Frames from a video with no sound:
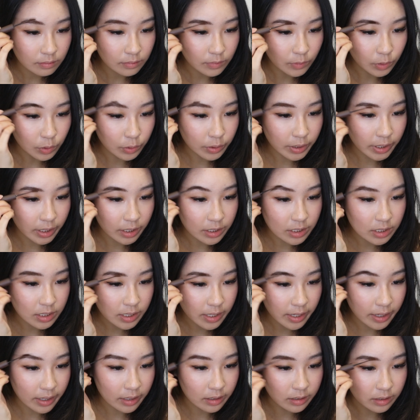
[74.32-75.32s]
Oh, I
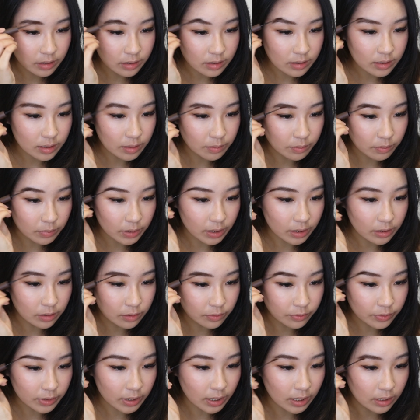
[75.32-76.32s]
actually added some kind
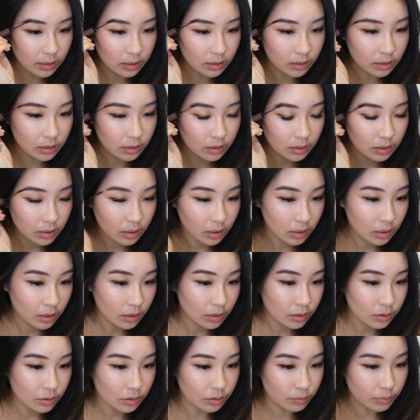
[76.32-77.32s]
of color
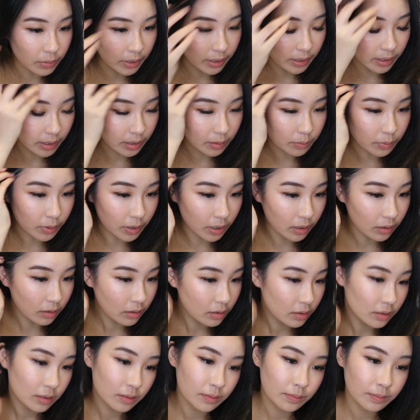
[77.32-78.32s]
to my
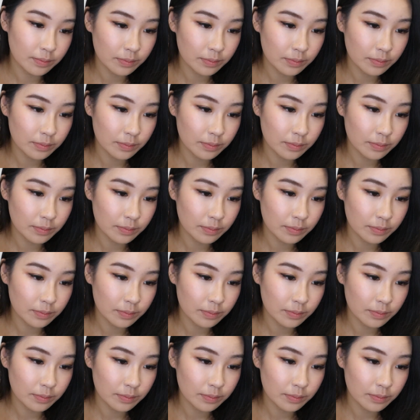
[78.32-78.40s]
eyebrows.